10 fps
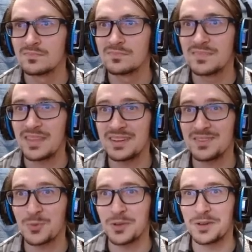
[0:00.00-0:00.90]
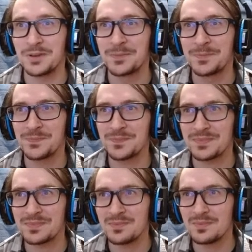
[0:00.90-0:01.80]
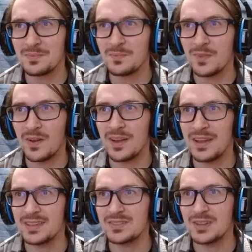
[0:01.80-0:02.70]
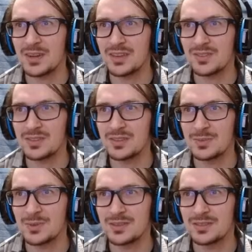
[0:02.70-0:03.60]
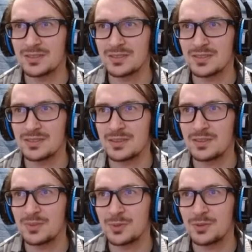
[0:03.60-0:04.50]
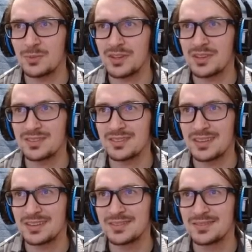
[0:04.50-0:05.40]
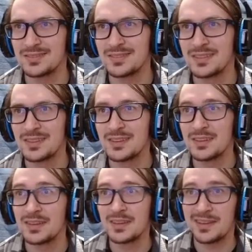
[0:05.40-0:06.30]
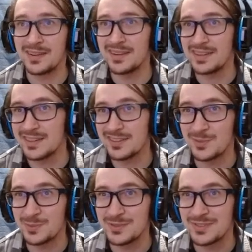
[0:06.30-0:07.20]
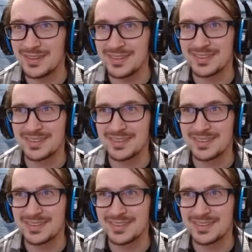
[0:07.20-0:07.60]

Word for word: That is weird. Alright, I guess you don't actually want to tell us what your brain is saying. Alright, guess we're moving on.